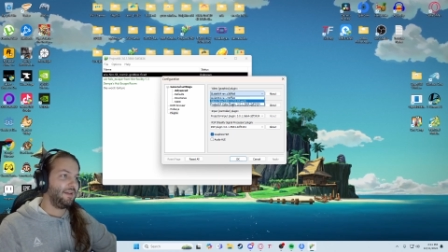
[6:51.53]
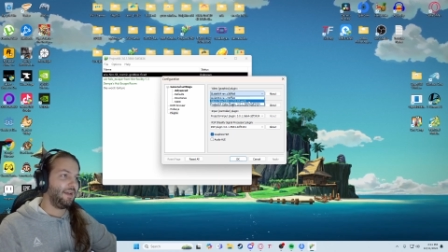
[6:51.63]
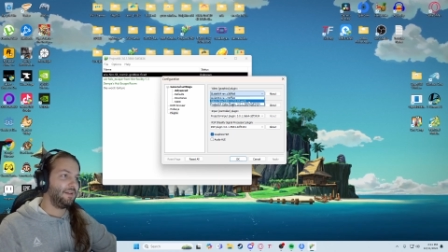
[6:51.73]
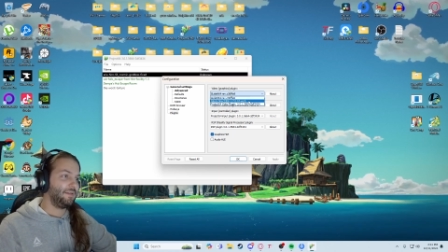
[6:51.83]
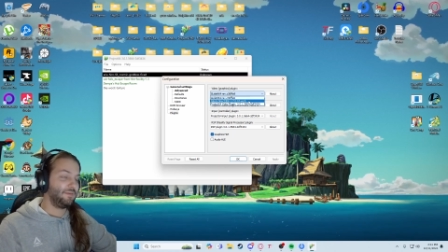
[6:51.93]

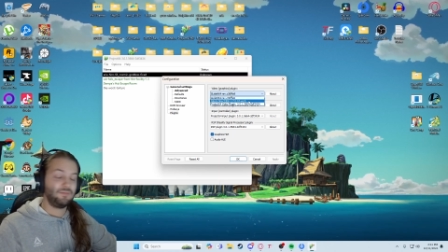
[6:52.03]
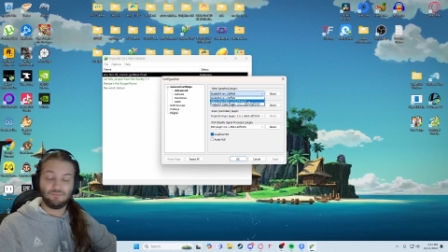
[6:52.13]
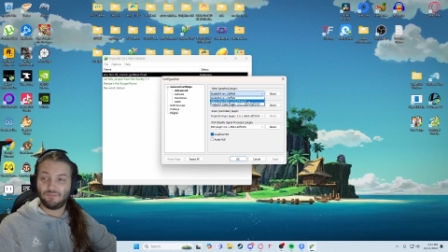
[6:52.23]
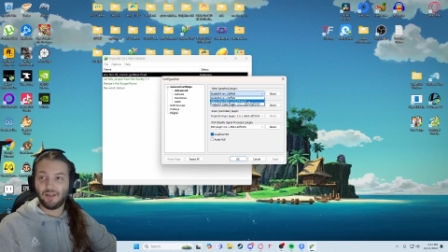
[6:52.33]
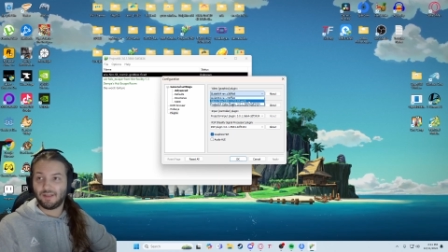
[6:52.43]
And
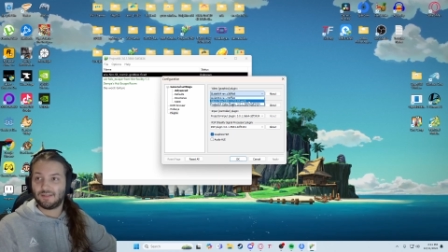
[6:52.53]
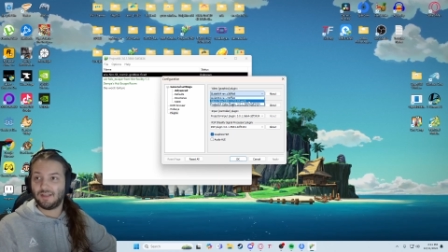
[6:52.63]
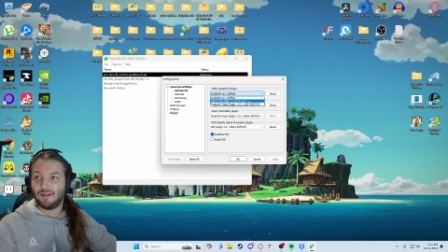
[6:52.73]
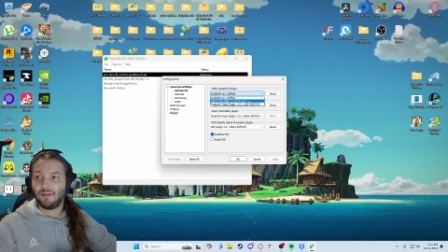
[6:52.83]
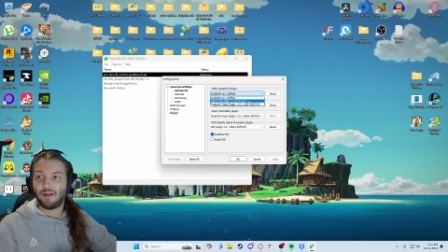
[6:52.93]
like I
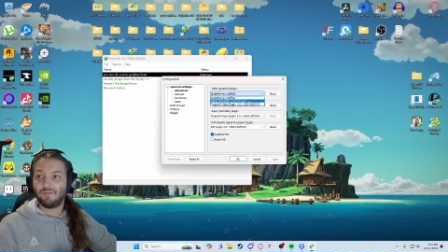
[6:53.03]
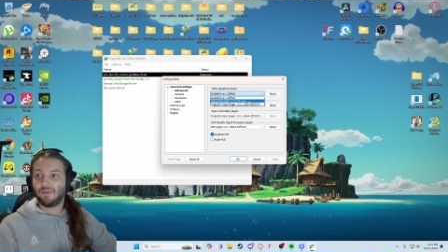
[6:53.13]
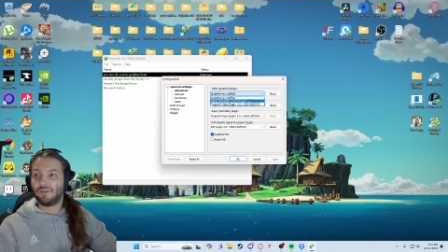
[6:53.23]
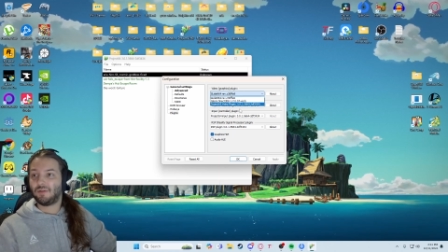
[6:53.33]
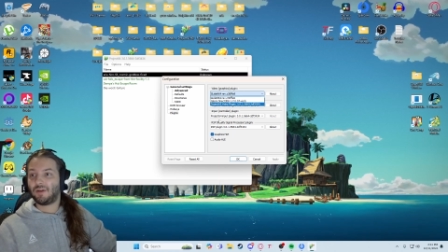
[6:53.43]
said, a lot of
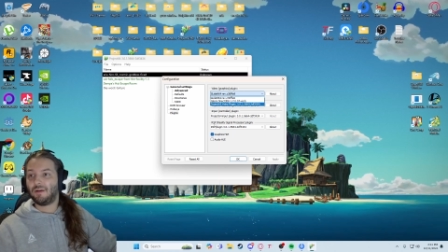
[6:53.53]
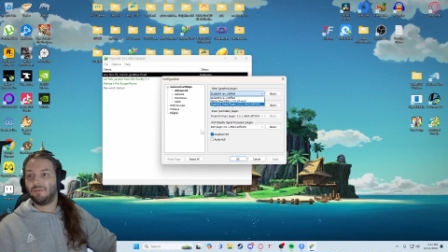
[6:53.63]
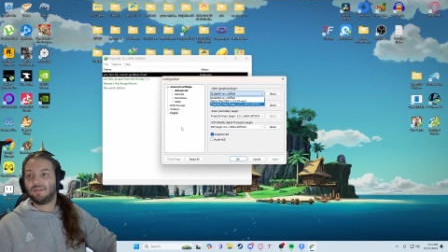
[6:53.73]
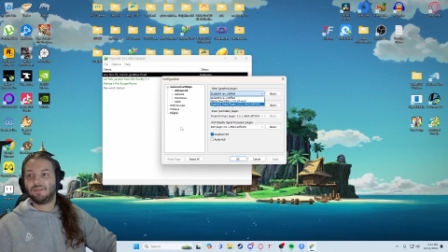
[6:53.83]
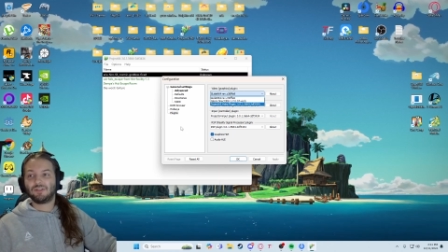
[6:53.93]
them don't come
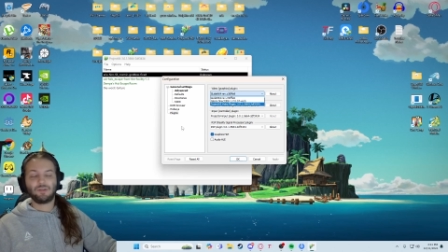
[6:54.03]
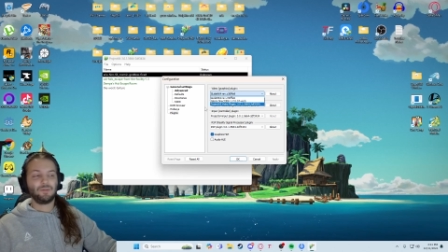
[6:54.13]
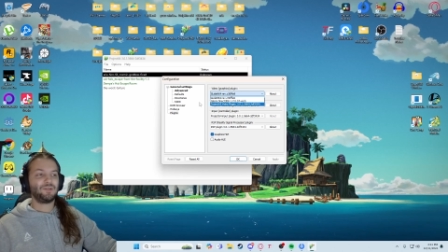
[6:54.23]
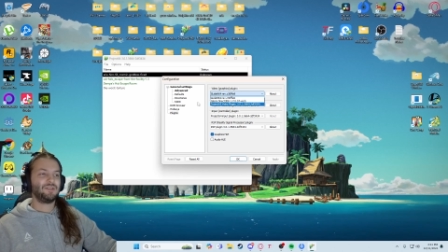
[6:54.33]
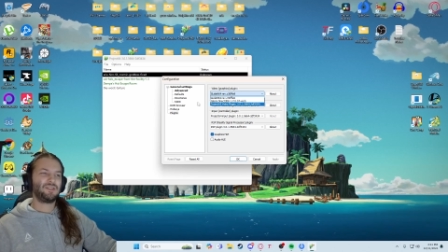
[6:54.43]
with
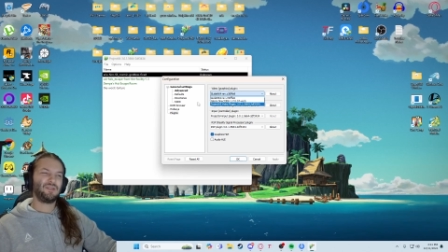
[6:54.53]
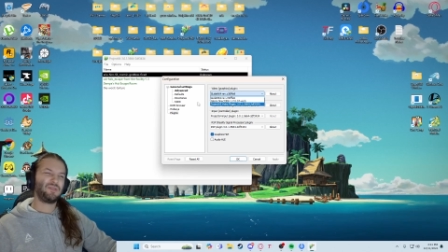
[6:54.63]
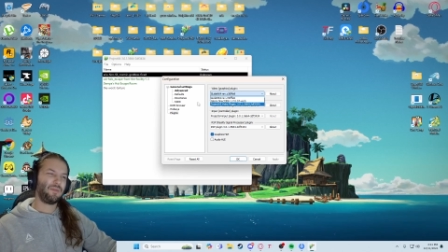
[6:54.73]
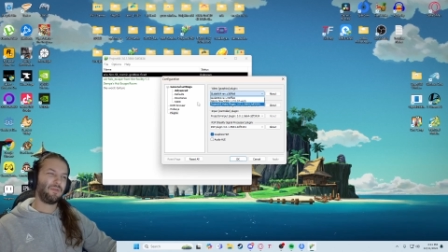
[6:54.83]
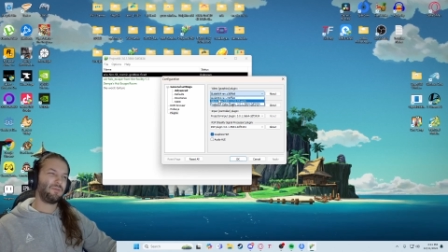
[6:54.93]
descriptions. So
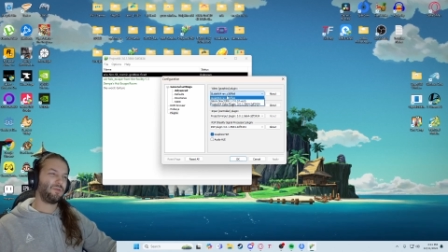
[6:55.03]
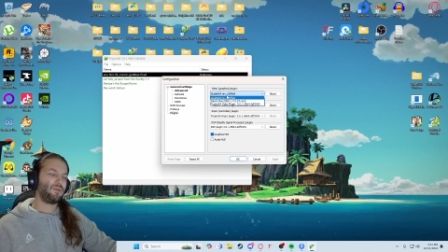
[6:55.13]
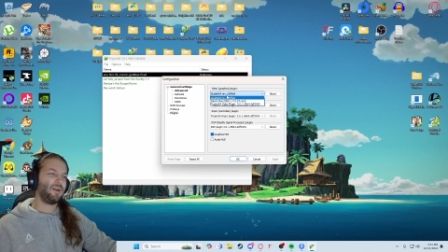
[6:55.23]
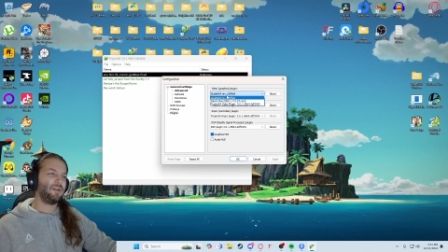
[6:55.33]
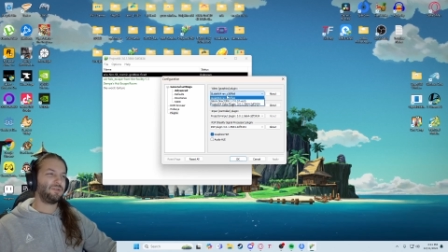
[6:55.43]
some of them
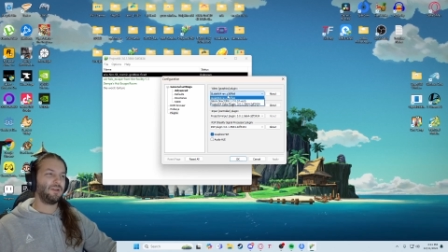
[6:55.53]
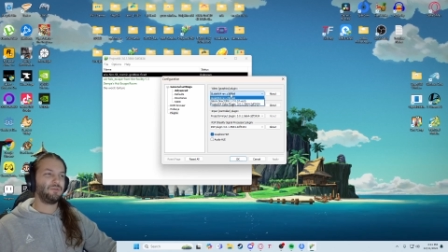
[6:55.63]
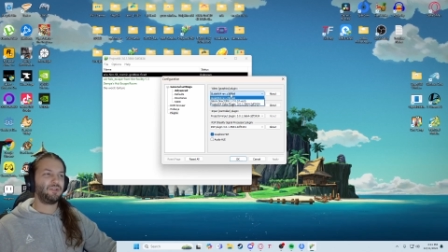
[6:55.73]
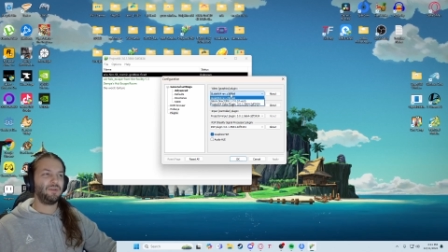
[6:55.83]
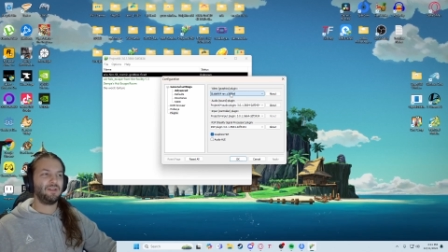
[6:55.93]
require
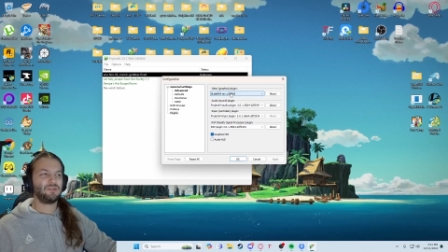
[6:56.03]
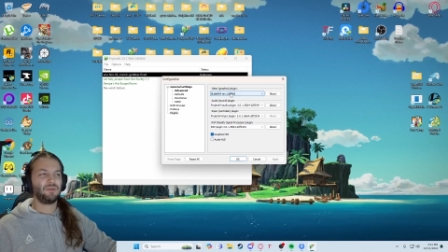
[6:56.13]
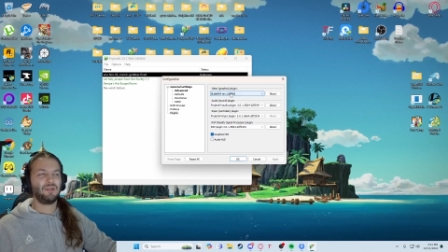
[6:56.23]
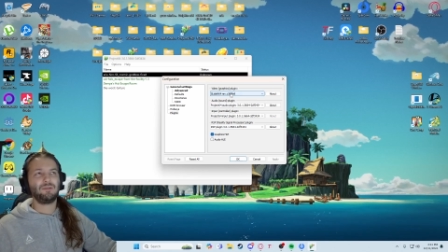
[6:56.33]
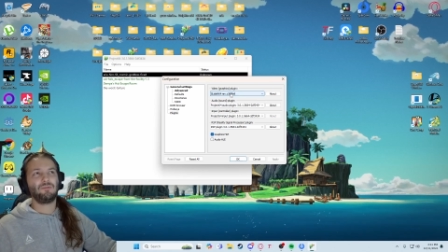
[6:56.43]
troubleshooting. There's
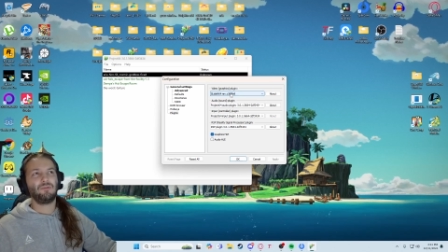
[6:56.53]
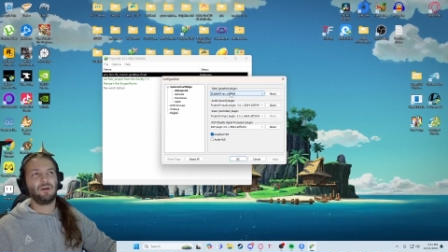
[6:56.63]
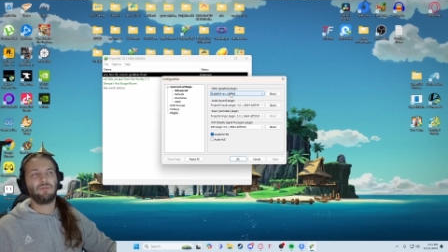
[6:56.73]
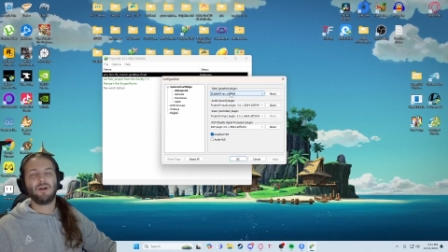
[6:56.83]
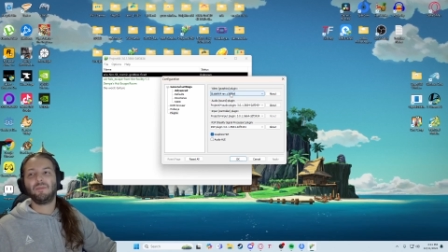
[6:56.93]
only been
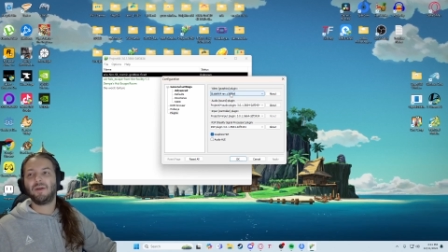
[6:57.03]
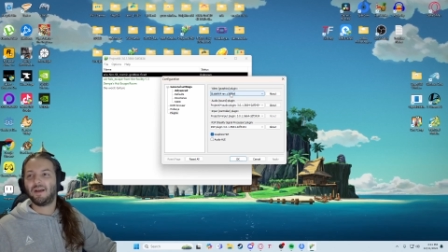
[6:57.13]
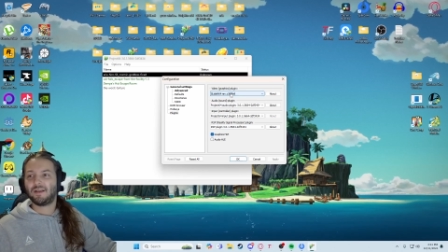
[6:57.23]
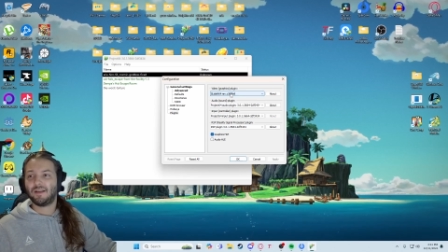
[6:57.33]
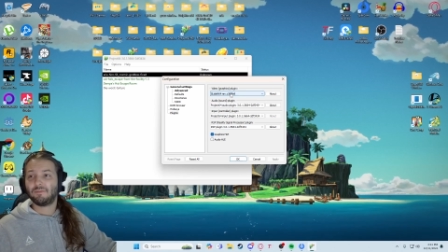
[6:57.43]
one ROM
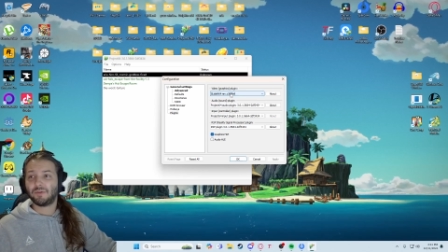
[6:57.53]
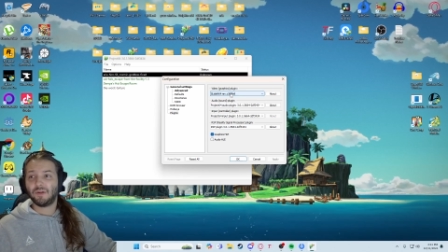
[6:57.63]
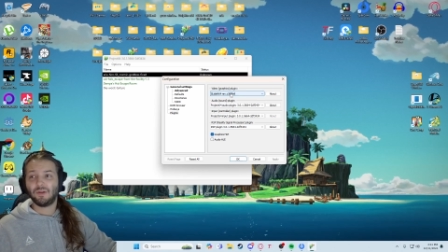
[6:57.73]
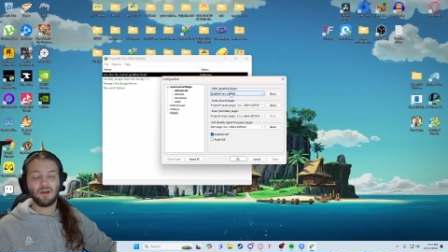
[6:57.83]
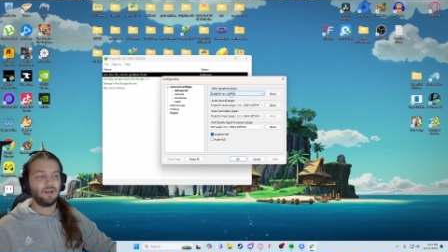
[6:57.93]
hack, and I've played
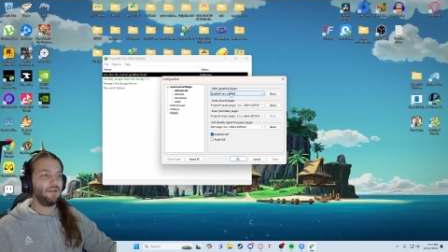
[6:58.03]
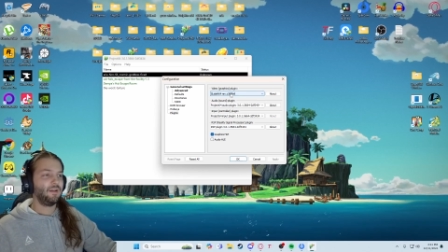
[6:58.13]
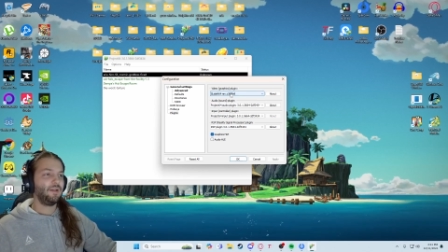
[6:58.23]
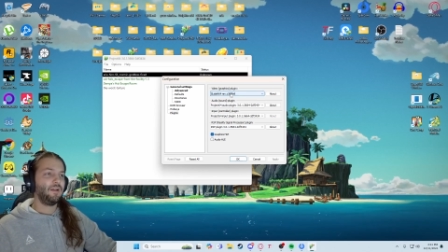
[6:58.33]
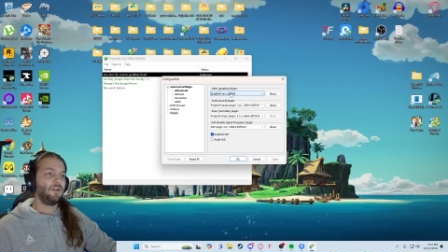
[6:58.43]
a lot,
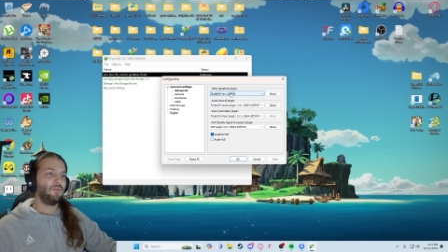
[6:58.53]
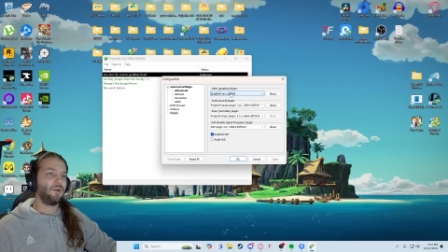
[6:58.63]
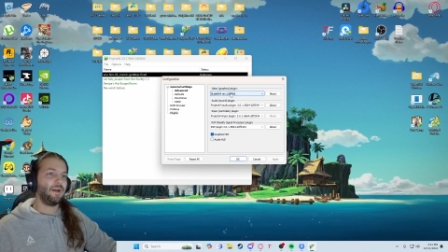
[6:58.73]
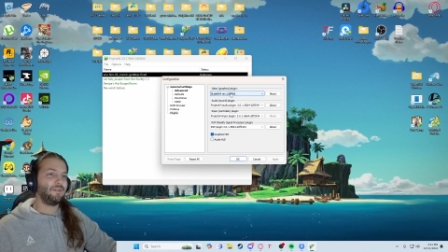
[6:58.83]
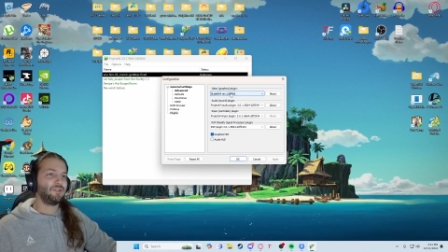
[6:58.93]

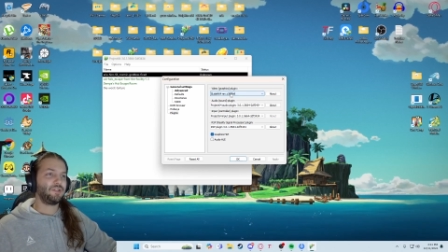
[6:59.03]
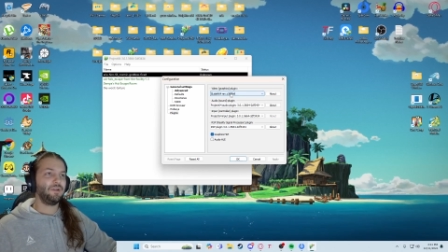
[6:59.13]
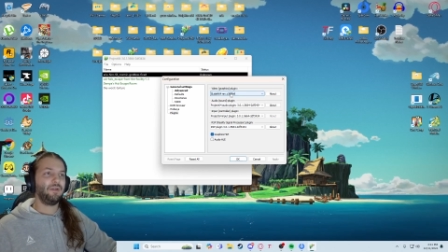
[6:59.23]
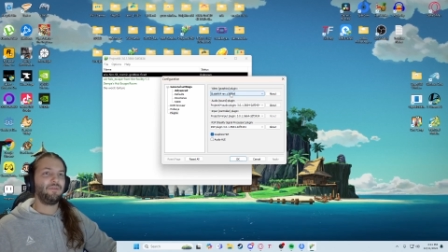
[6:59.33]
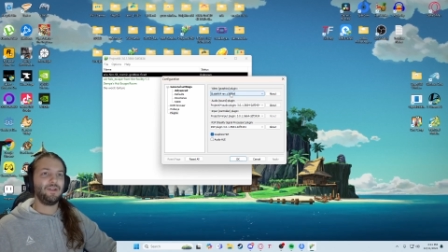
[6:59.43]
where I just
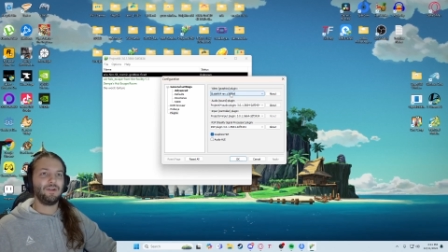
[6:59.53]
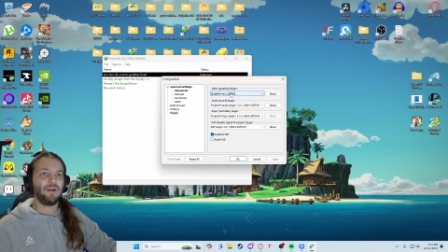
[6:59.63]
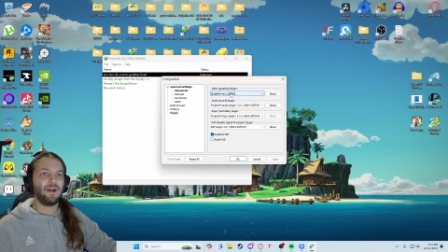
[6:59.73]
couldn't figure